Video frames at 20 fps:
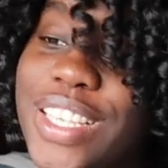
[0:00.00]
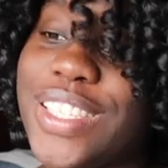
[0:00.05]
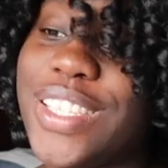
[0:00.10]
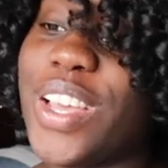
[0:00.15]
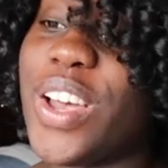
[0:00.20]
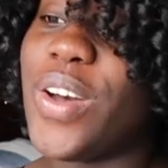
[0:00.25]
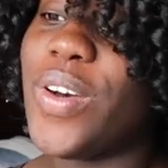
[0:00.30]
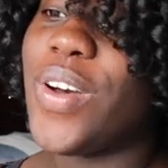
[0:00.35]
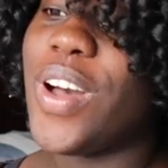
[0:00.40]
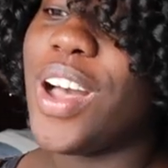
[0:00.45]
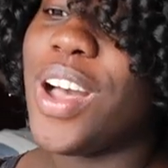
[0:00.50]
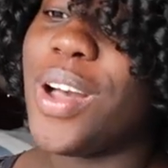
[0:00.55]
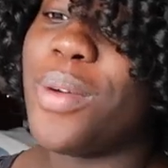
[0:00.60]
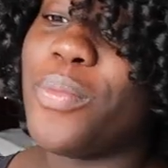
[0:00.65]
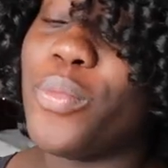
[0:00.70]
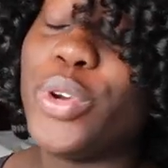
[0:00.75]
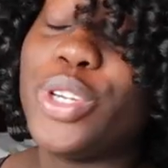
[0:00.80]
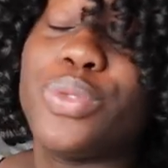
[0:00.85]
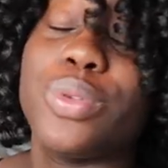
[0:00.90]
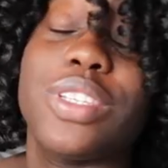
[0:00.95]
so
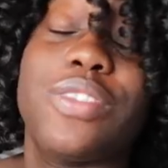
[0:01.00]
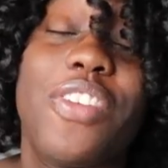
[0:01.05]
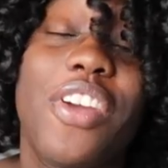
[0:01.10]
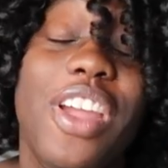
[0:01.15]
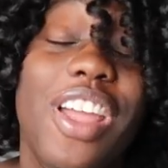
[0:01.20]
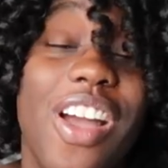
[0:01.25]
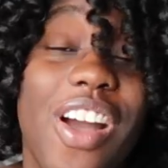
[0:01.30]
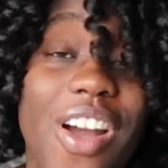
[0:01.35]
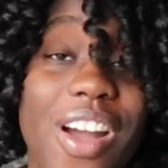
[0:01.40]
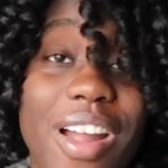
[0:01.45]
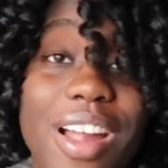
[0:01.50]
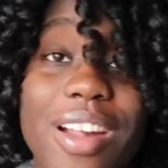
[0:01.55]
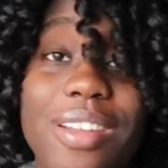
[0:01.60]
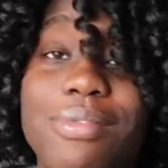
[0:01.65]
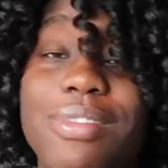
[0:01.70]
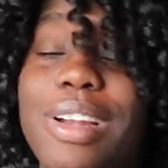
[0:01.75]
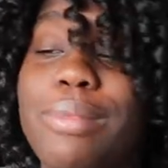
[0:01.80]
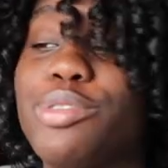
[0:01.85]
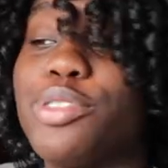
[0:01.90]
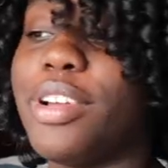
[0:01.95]
um, which was very
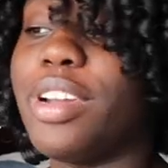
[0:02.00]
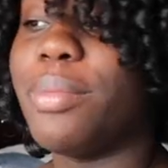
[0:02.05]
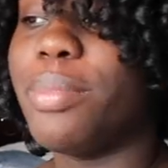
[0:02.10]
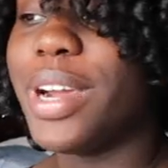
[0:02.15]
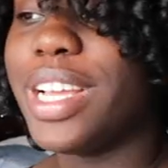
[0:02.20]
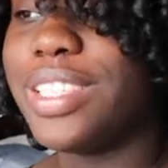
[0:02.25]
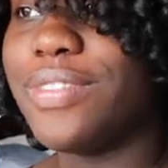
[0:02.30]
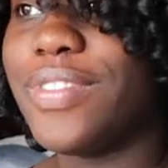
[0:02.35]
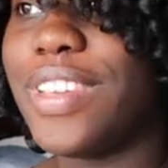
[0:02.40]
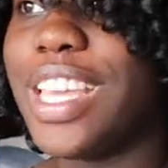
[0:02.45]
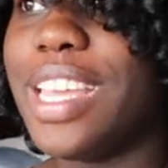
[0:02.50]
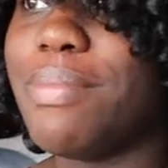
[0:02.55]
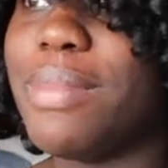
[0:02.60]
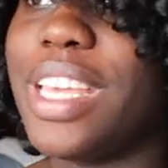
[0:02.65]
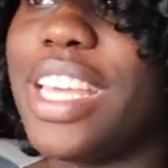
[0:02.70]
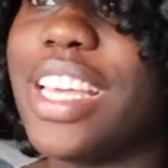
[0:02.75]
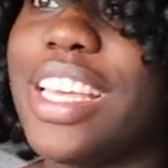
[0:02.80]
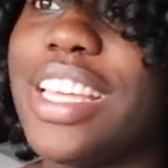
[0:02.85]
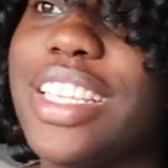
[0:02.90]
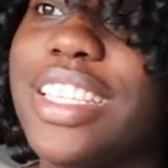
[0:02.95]
hard when i'm trying to breastfeed
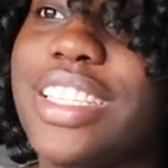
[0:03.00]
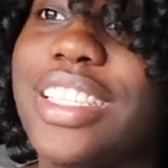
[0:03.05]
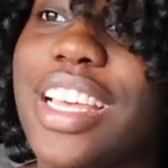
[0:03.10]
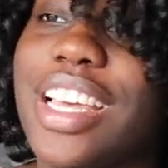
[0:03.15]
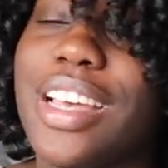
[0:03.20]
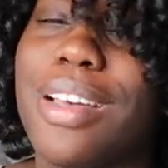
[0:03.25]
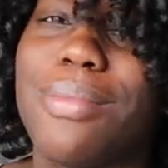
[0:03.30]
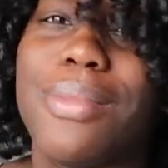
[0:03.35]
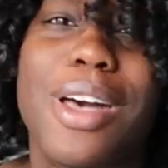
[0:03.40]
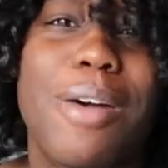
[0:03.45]
because um,